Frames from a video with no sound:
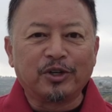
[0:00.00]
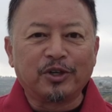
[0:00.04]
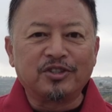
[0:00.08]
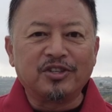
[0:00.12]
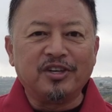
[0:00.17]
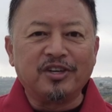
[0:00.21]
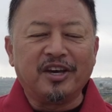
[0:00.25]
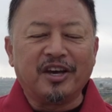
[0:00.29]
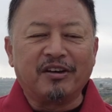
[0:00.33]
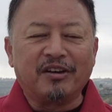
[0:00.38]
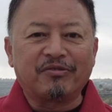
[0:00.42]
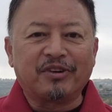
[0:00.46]

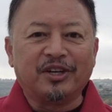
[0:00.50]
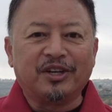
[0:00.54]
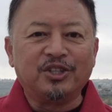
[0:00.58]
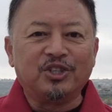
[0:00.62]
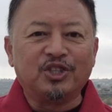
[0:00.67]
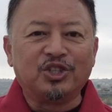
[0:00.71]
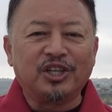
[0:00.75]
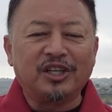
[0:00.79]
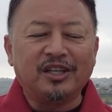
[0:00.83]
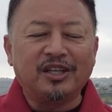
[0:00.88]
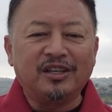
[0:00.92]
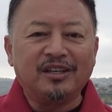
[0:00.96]

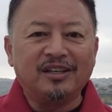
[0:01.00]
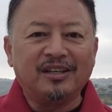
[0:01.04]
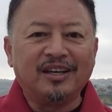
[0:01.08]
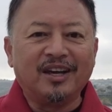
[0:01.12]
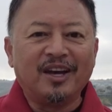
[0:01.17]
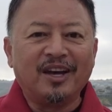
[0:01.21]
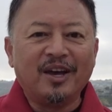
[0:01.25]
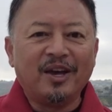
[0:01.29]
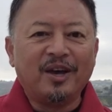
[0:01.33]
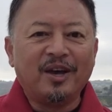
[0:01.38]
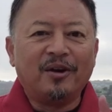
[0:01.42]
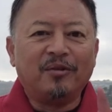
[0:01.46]
TFandG.
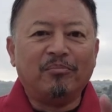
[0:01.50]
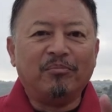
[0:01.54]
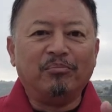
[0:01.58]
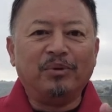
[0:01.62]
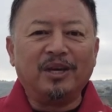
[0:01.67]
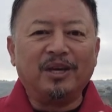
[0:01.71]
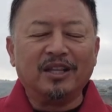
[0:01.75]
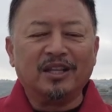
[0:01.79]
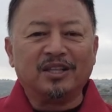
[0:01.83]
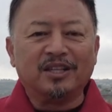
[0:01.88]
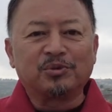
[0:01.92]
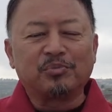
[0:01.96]

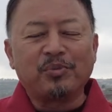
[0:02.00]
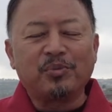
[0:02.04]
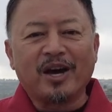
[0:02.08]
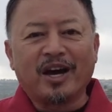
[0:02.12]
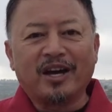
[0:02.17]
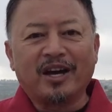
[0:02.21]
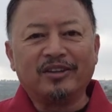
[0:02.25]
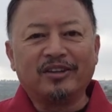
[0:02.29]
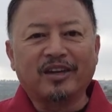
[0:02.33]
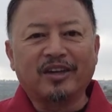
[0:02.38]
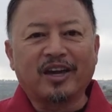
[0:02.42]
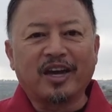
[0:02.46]
Mila's
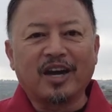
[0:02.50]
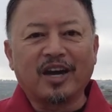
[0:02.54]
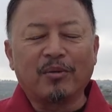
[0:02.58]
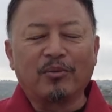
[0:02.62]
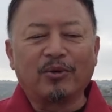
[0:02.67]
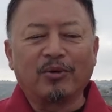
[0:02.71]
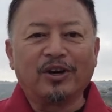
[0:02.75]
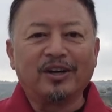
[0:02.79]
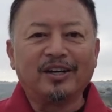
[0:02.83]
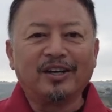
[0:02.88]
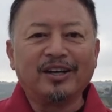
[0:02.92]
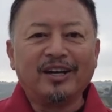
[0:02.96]
behind the
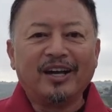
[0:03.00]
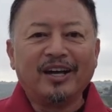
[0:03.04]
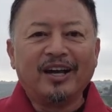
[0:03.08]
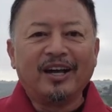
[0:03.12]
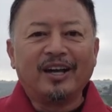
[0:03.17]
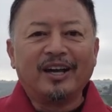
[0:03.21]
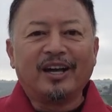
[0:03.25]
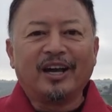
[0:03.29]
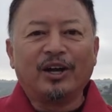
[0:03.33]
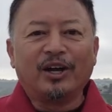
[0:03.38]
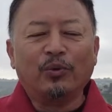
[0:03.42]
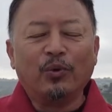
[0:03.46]
camera,
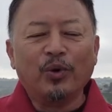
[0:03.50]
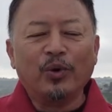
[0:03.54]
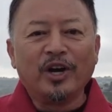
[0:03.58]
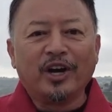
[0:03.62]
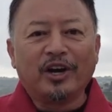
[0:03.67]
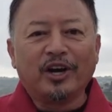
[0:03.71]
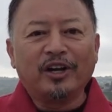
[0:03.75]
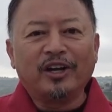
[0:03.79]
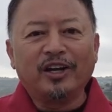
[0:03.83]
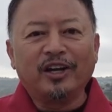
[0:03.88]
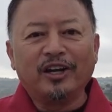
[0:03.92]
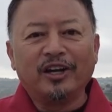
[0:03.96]
and we are
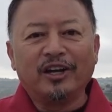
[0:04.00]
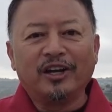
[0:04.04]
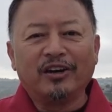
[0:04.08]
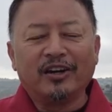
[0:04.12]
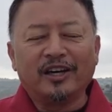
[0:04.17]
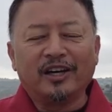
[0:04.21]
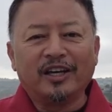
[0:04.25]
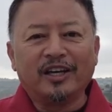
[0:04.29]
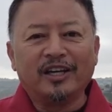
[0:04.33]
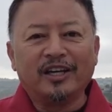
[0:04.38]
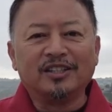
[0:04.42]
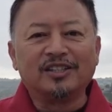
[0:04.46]
here
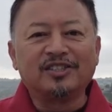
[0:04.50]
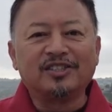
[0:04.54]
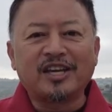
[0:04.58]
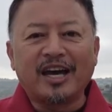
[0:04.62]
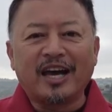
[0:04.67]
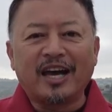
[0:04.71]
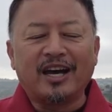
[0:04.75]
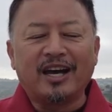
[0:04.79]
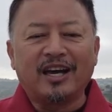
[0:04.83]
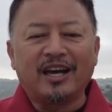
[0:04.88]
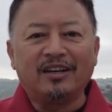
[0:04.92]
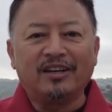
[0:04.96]
in
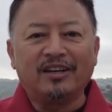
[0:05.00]
San